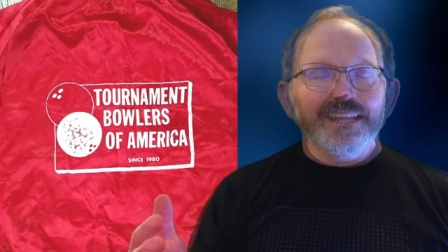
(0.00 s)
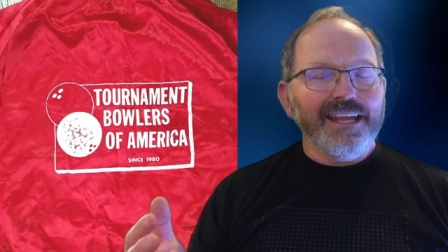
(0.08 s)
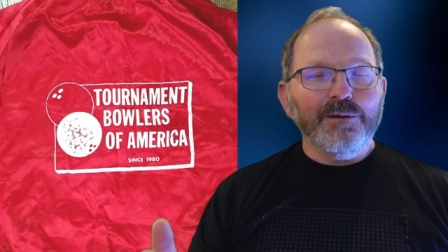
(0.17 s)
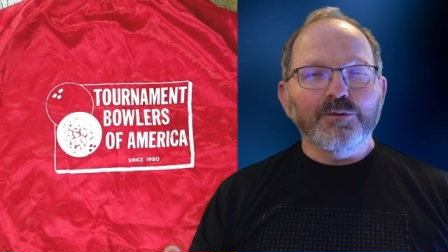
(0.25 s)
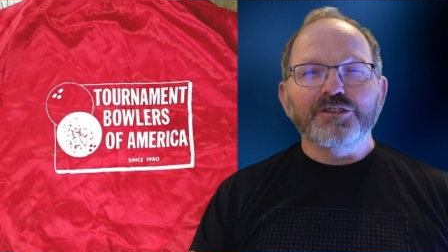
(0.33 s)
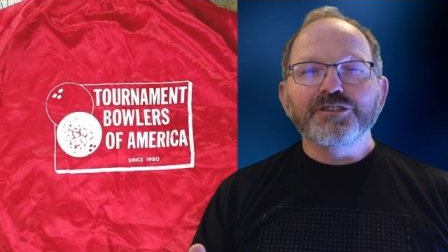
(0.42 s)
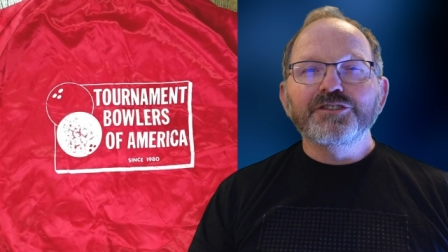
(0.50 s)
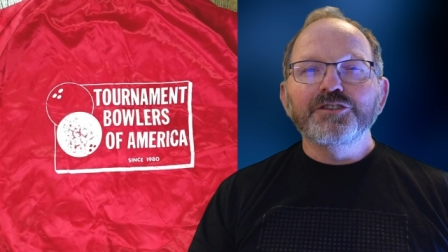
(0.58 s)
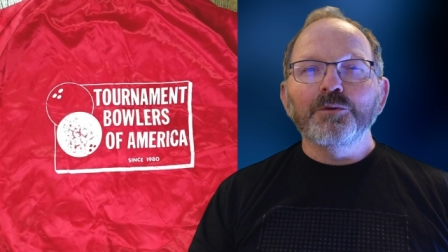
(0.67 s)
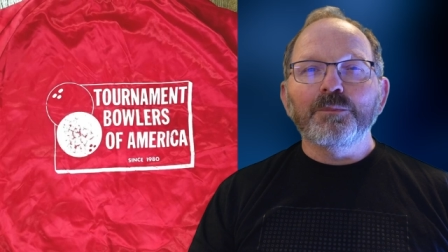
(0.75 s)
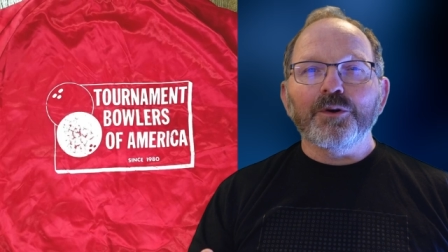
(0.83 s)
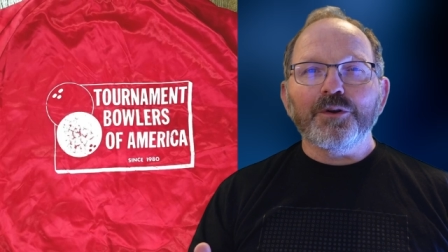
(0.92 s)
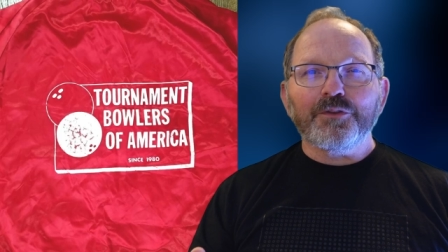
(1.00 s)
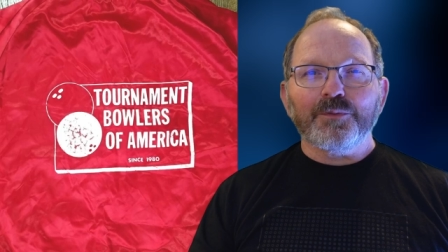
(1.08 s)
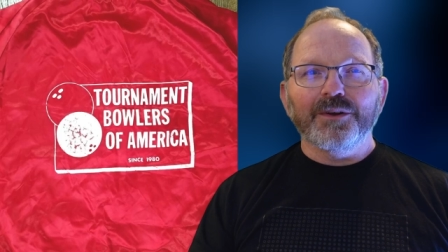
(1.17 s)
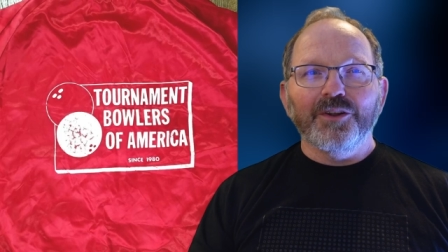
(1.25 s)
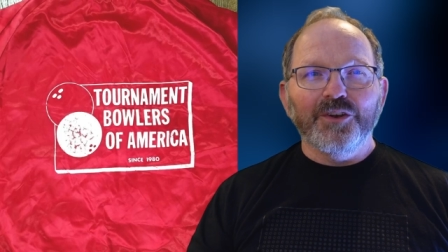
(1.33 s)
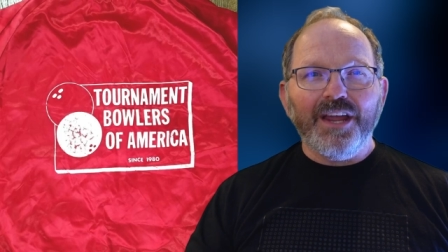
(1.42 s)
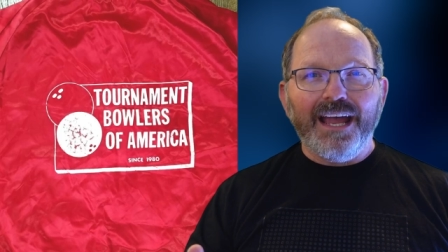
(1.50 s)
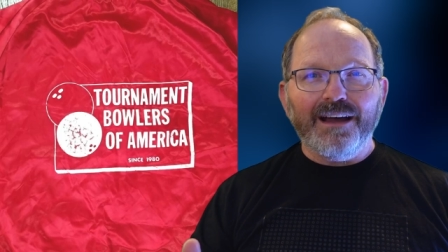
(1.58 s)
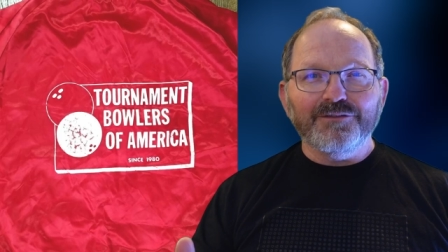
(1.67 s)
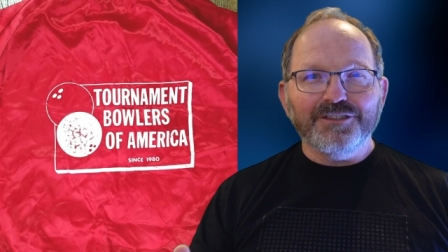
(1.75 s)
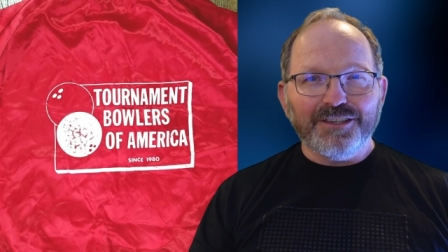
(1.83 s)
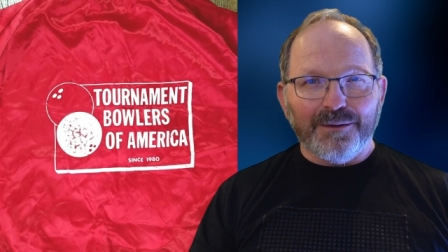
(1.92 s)
He was super thrilled to
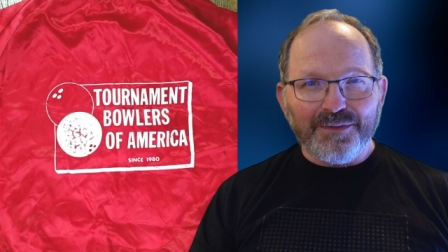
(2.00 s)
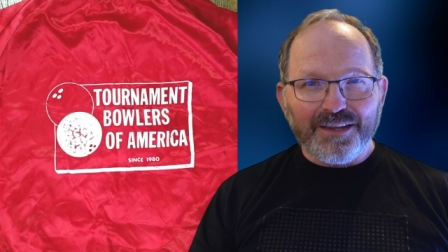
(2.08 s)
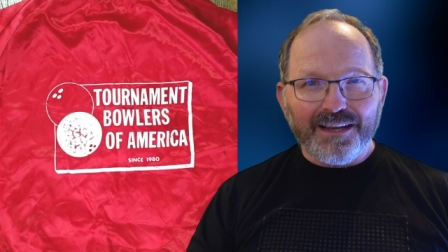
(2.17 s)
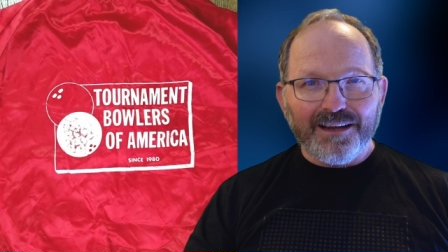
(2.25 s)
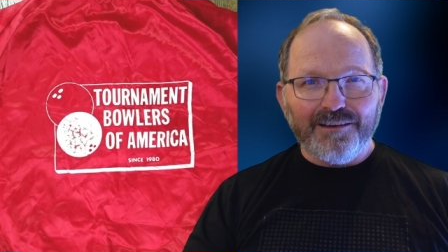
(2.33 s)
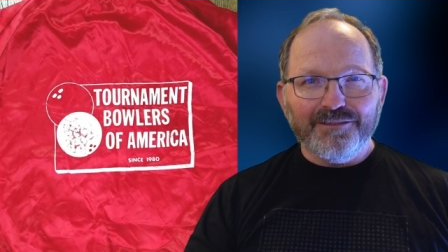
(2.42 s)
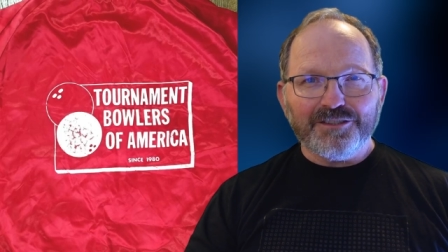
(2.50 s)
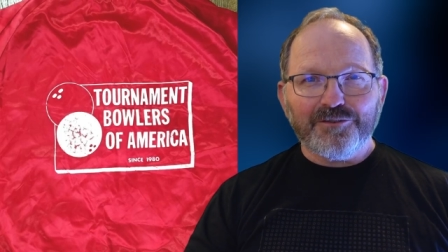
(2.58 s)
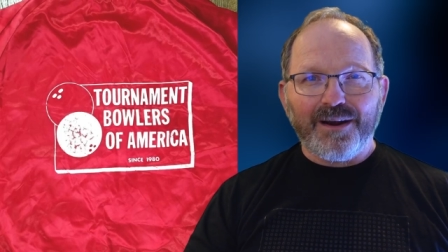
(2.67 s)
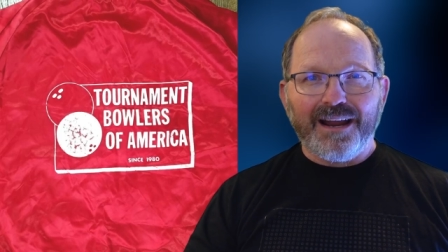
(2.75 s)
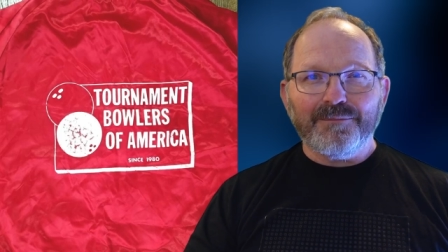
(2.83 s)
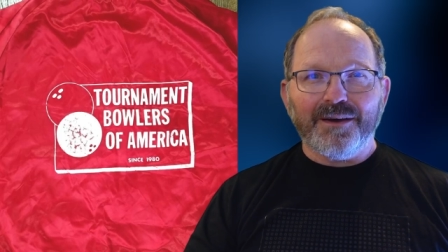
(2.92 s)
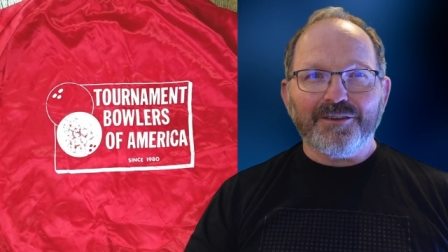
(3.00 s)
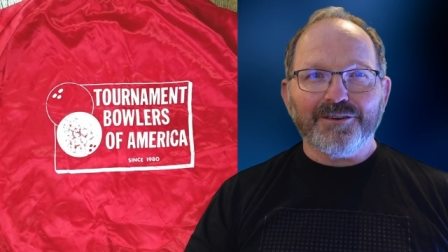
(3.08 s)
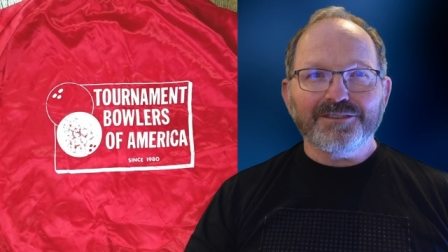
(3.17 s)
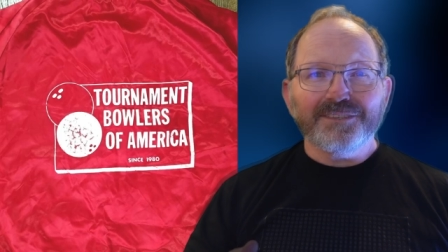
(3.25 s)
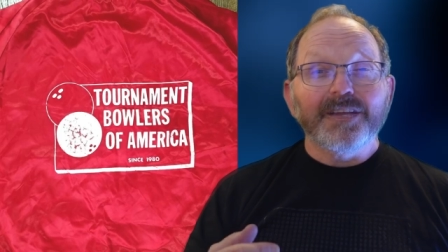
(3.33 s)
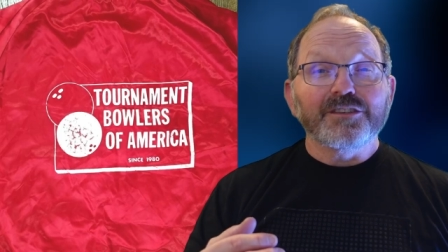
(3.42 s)
have something of his grandmother's.